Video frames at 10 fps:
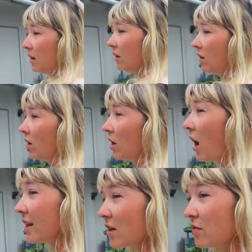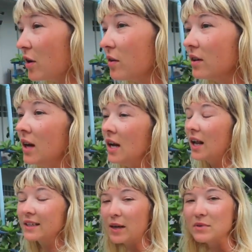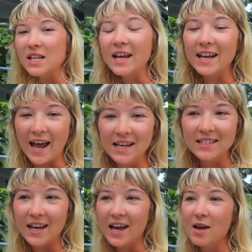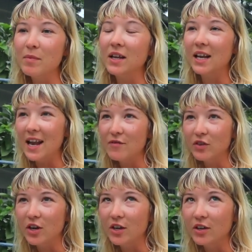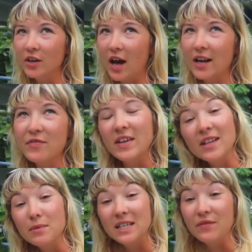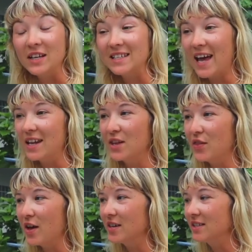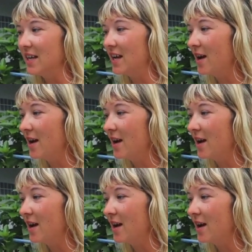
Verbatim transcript: Oh, I don't know. Like there was like an 8 a.m. and 11, and I think there was even a 10:30.